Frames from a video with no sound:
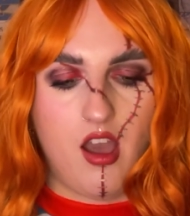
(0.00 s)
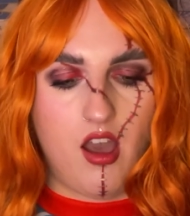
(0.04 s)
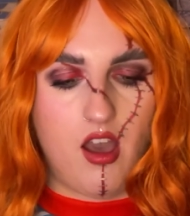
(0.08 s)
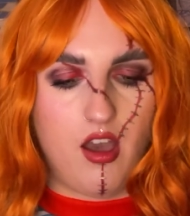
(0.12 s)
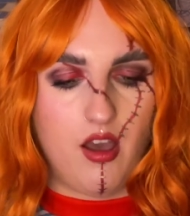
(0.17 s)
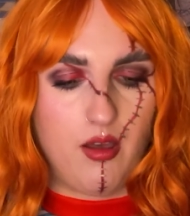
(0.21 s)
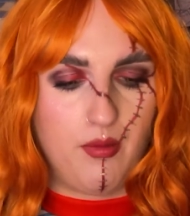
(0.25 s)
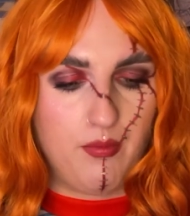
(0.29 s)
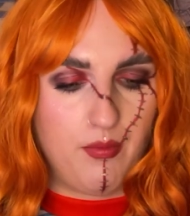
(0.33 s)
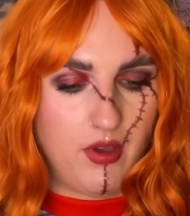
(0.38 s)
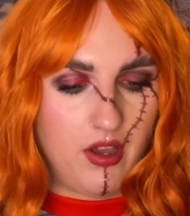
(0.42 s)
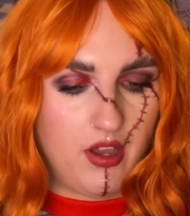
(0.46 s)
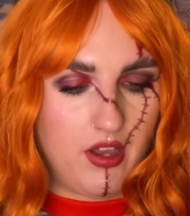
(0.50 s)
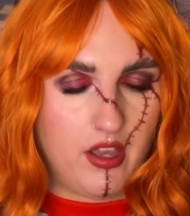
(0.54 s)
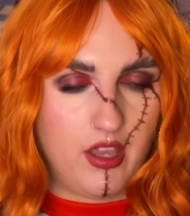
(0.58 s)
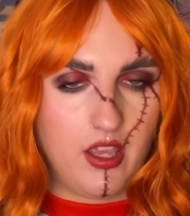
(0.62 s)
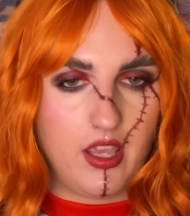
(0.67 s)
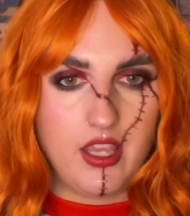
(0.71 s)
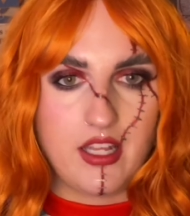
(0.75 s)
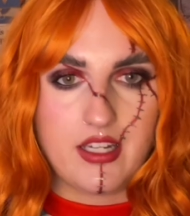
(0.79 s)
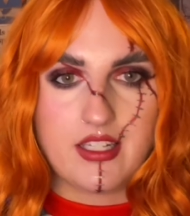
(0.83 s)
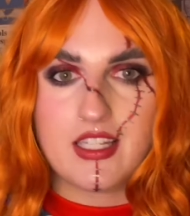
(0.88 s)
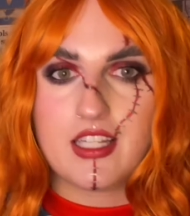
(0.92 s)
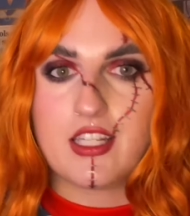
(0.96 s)

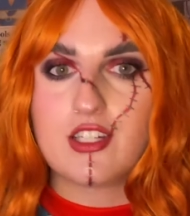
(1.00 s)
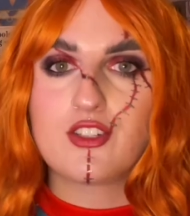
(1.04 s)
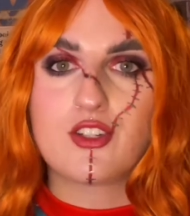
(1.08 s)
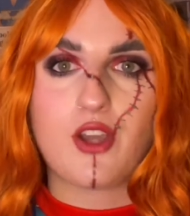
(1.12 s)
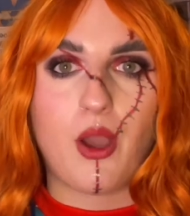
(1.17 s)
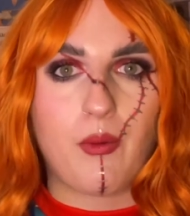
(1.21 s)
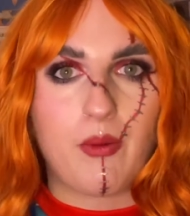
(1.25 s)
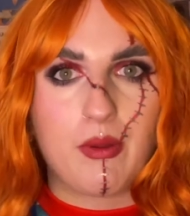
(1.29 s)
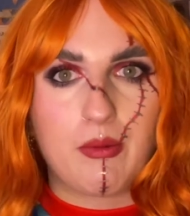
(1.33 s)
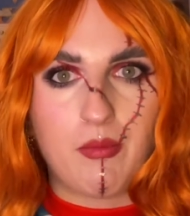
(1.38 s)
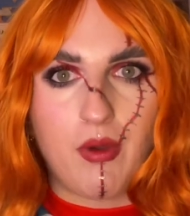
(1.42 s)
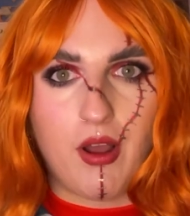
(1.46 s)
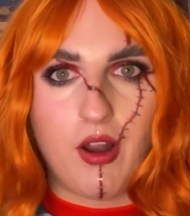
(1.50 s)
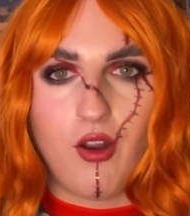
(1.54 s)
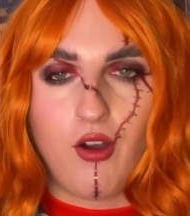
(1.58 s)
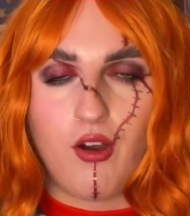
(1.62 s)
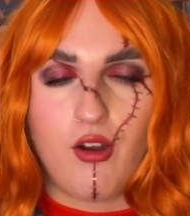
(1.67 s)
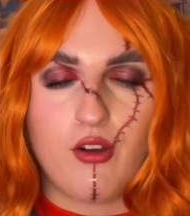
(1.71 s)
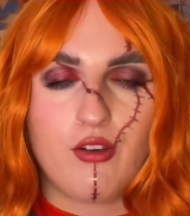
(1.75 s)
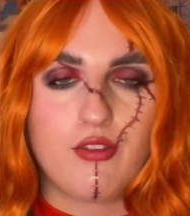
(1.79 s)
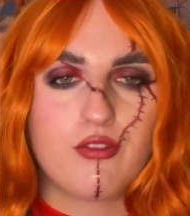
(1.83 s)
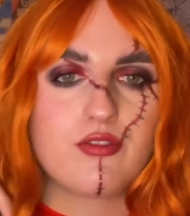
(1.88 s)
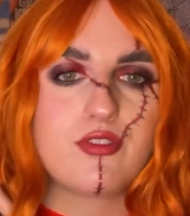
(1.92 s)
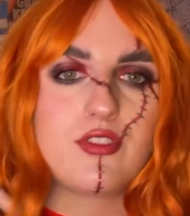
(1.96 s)
I did go in my
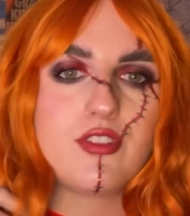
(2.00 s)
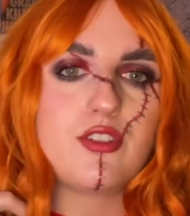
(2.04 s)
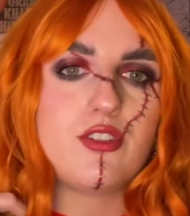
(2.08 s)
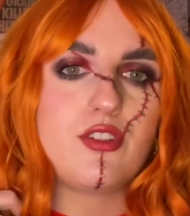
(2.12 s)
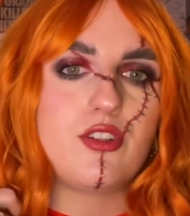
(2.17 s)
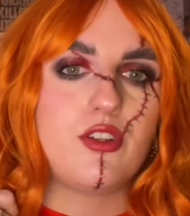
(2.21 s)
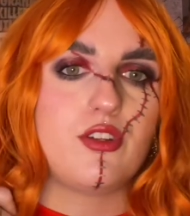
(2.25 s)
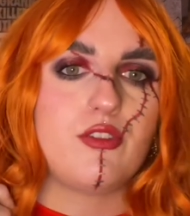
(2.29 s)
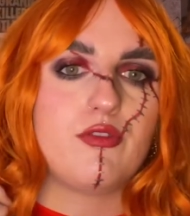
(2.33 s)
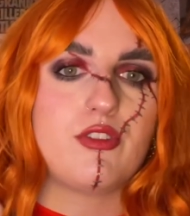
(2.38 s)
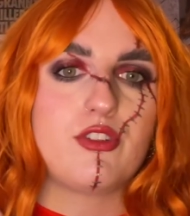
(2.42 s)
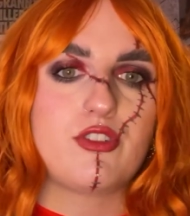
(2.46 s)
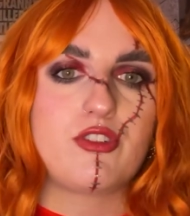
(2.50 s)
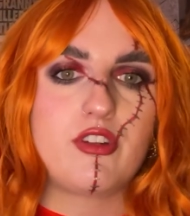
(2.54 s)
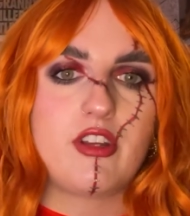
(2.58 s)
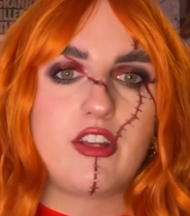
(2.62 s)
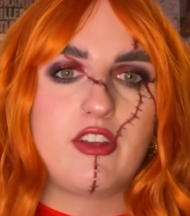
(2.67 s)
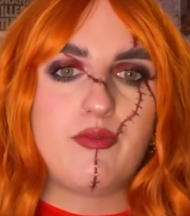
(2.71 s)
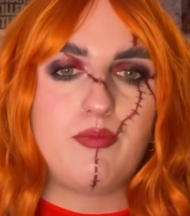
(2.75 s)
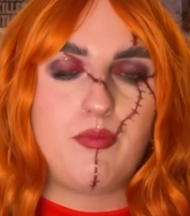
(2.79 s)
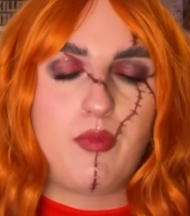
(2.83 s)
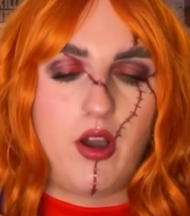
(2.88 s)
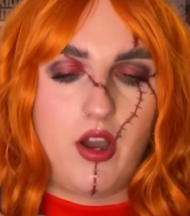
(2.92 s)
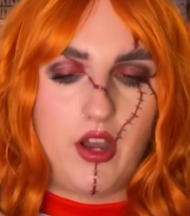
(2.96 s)
loft to
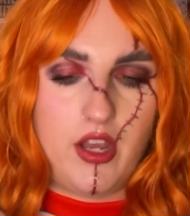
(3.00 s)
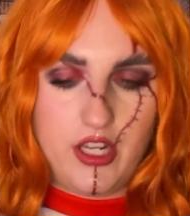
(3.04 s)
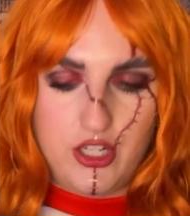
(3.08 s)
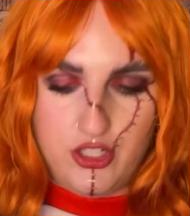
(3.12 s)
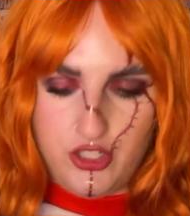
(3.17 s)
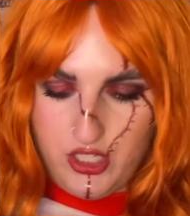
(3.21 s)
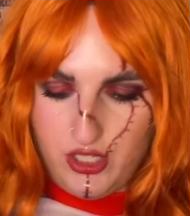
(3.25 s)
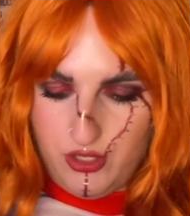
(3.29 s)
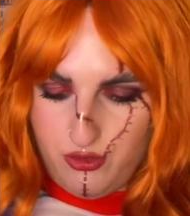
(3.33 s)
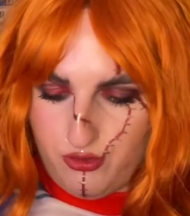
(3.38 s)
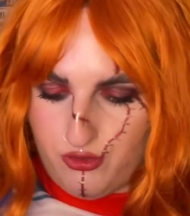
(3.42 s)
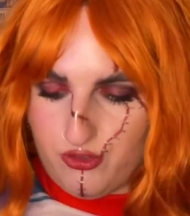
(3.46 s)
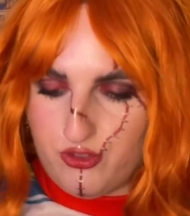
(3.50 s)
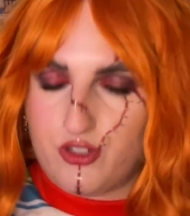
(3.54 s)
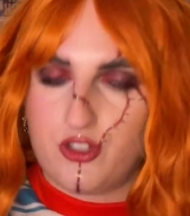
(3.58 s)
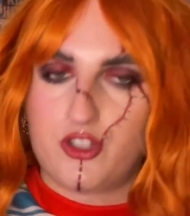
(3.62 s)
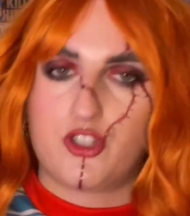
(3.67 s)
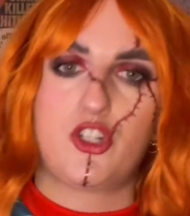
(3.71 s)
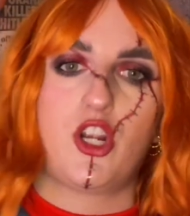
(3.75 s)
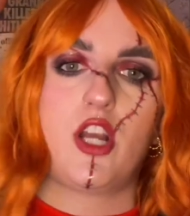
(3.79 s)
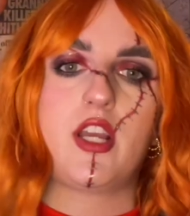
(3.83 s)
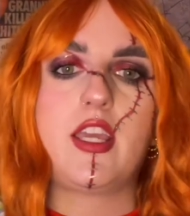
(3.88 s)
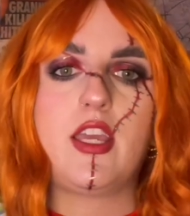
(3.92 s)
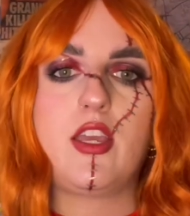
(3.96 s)
retrieve my
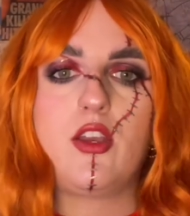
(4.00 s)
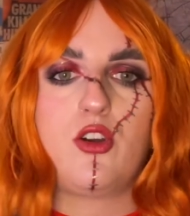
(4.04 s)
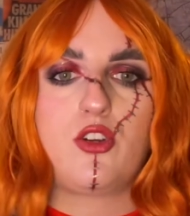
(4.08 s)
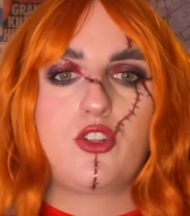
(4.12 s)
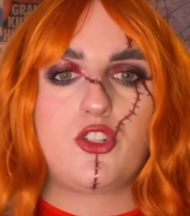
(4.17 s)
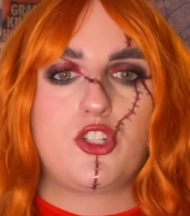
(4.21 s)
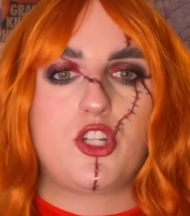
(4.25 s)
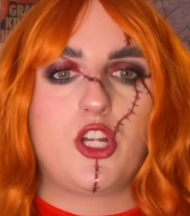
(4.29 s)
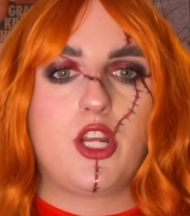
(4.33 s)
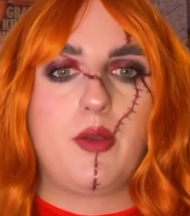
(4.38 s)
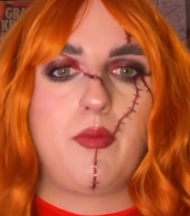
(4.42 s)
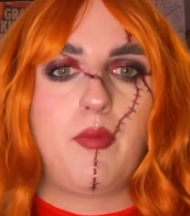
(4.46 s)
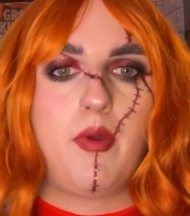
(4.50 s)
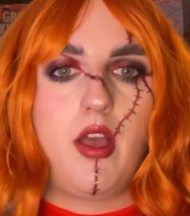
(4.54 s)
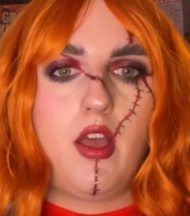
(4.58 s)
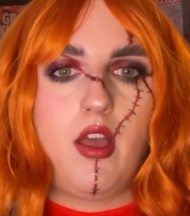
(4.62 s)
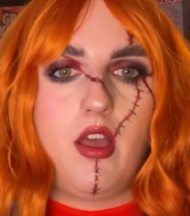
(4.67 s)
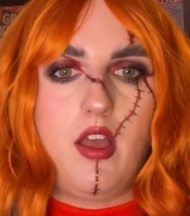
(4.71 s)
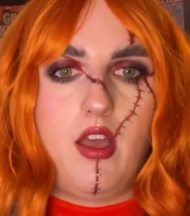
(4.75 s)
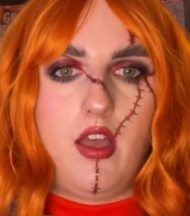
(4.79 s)
children's Chucky costume.